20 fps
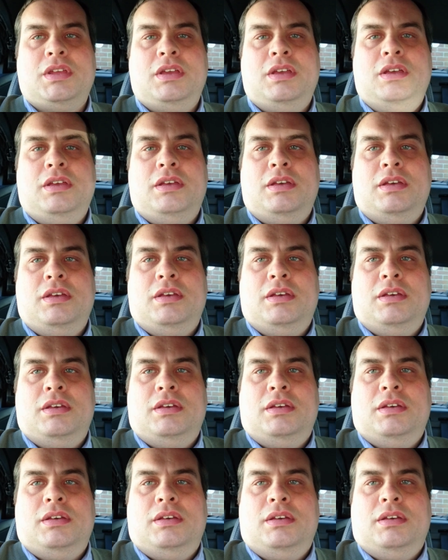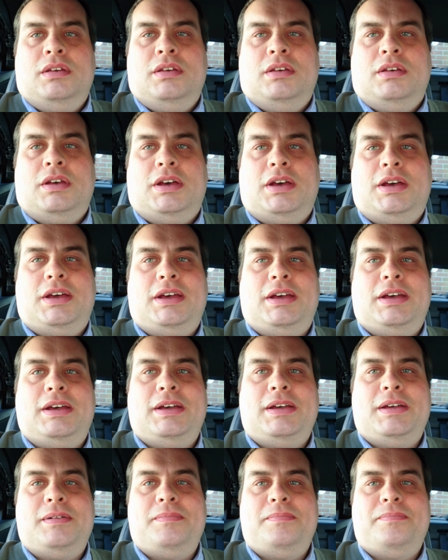
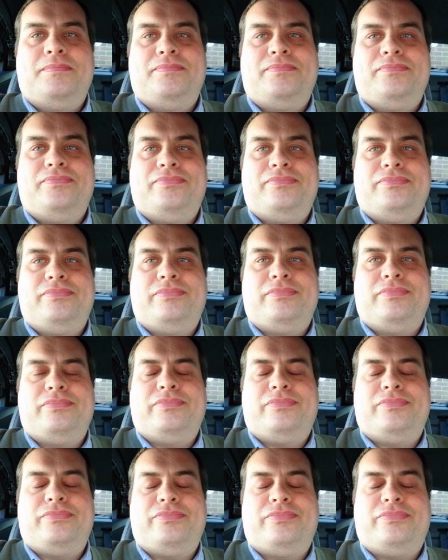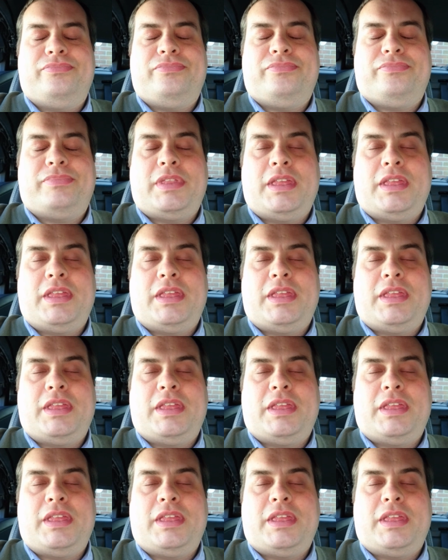Nobody speaks.